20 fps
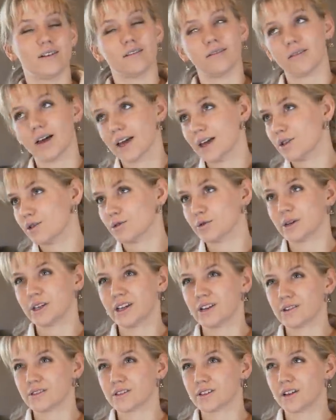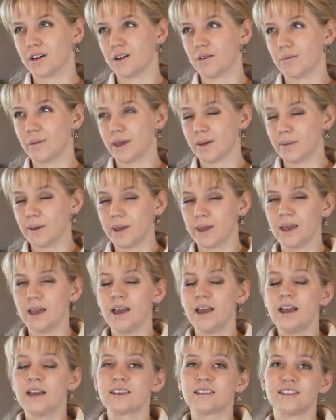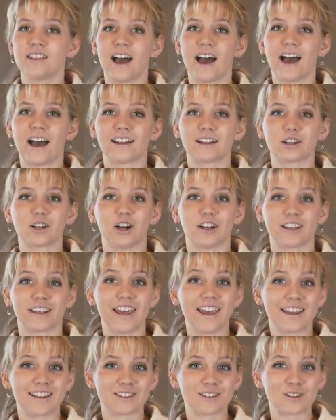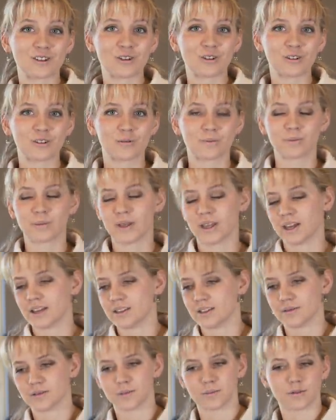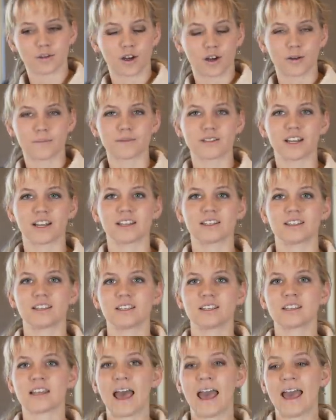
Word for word: like 3 years ago maybe that got canceled because of some circumstances,